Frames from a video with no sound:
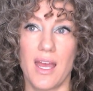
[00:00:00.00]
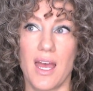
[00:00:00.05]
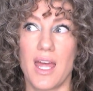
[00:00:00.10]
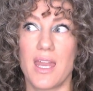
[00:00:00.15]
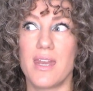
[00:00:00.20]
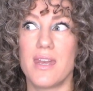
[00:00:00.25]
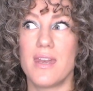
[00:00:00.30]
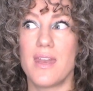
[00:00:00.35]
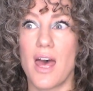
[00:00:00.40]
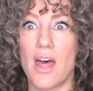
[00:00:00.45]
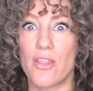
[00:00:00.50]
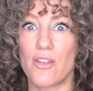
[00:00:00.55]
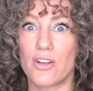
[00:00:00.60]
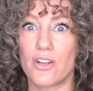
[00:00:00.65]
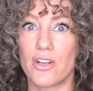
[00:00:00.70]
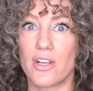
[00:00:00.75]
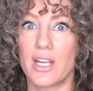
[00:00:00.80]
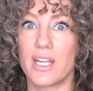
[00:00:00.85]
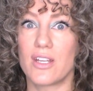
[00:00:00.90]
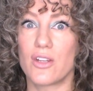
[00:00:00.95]

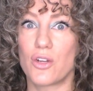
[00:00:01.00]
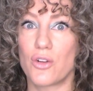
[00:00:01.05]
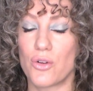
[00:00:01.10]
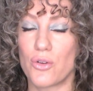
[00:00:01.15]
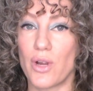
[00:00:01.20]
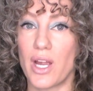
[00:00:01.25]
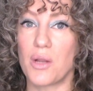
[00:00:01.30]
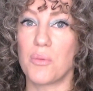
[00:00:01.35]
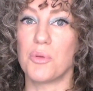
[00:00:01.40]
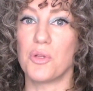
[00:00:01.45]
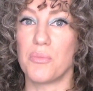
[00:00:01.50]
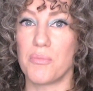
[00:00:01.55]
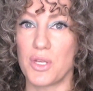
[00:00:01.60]
another incredible